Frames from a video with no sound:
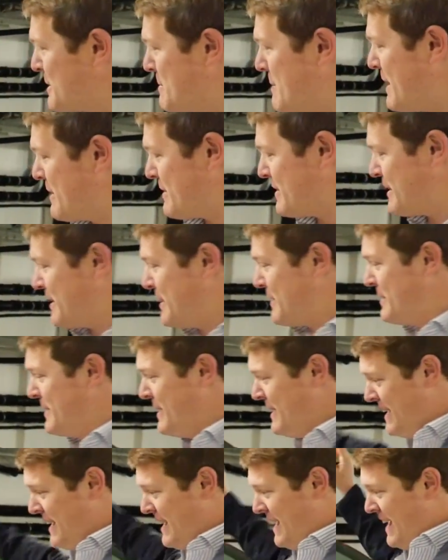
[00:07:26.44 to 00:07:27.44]
about. So,
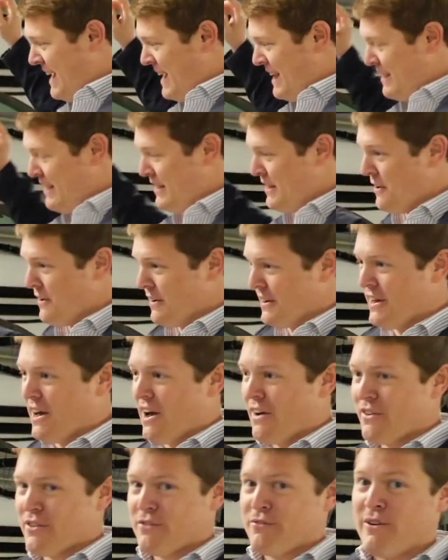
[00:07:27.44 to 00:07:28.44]
stock
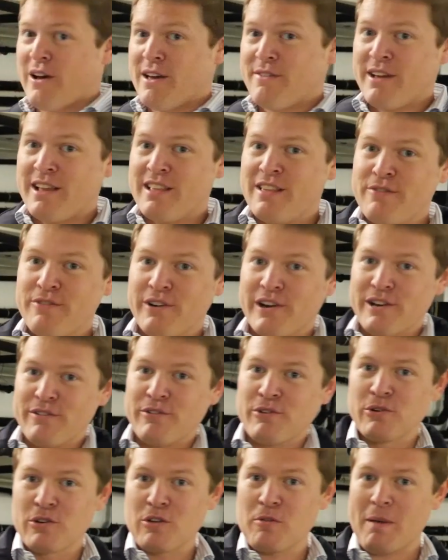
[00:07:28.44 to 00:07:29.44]
car is 585
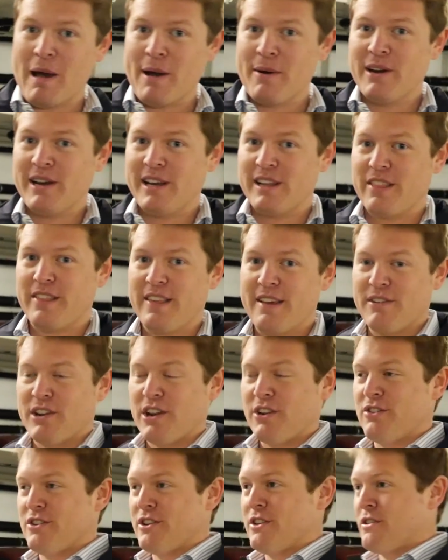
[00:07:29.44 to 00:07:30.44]
horsepower and
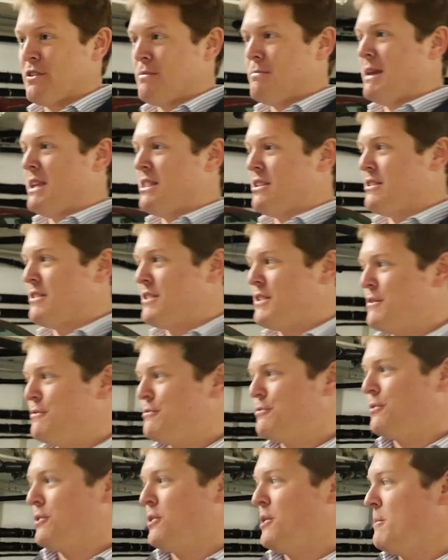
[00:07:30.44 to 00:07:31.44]
700 Newton meters
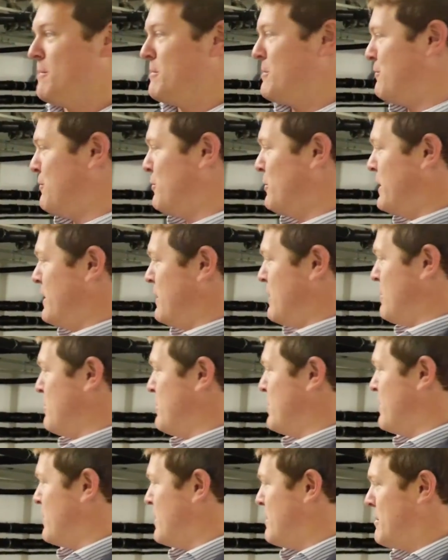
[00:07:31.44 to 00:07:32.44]
from the 4-litre
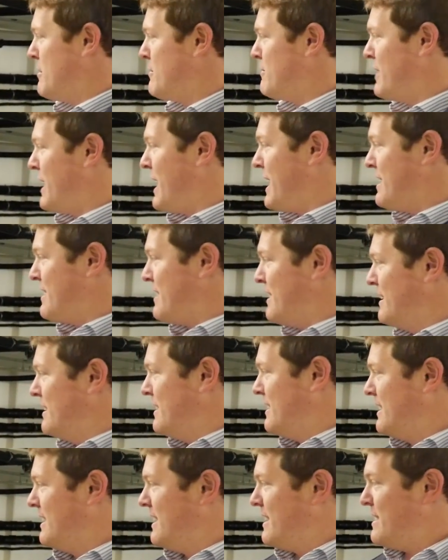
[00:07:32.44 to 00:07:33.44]
twin-turbo V8.
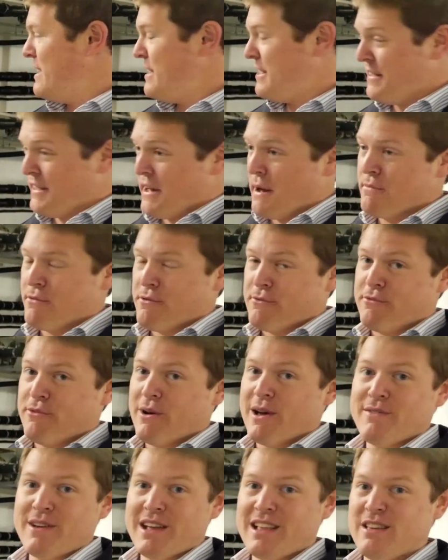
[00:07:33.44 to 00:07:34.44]
This is up from
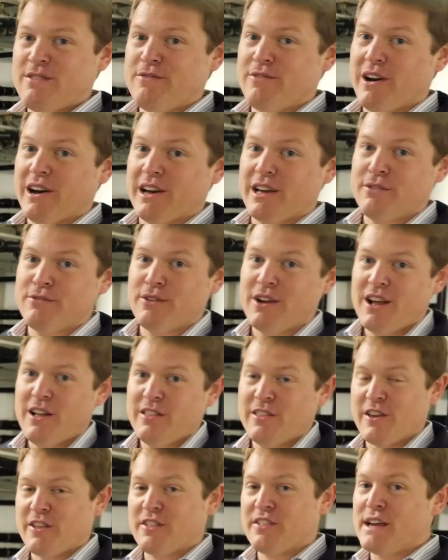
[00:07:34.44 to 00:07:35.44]
585
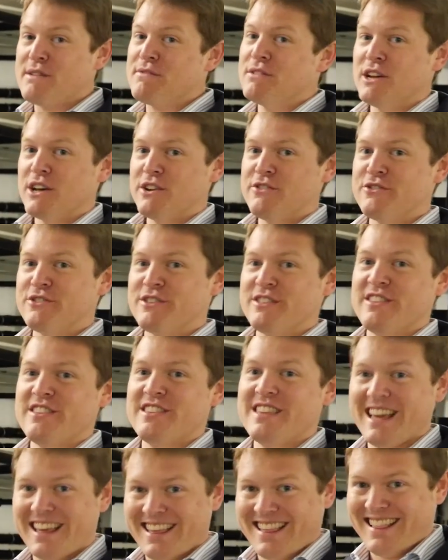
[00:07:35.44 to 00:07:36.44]
to
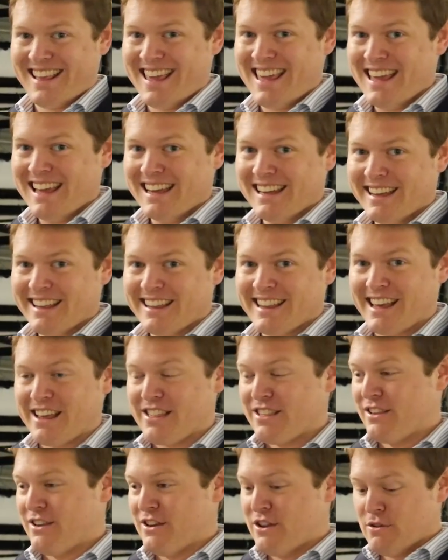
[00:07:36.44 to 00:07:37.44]
760,
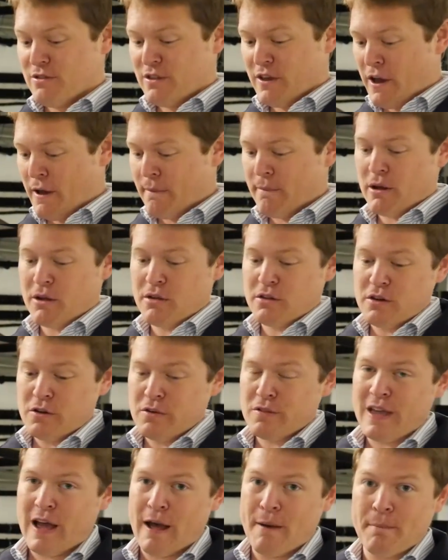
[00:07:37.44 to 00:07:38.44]
thanks to new turbos, new
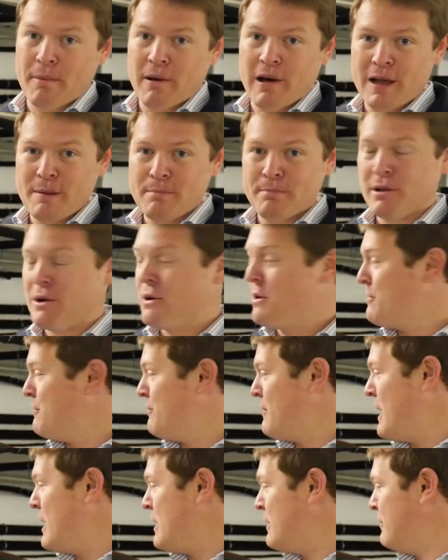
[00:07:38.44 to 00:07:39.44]
downpipe, blow-off
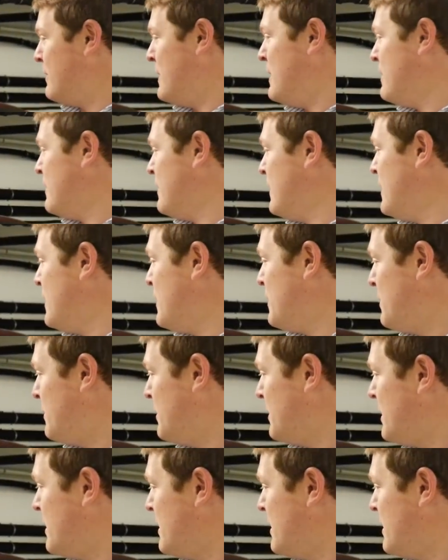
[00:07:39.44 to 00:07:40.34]
valve, ECU,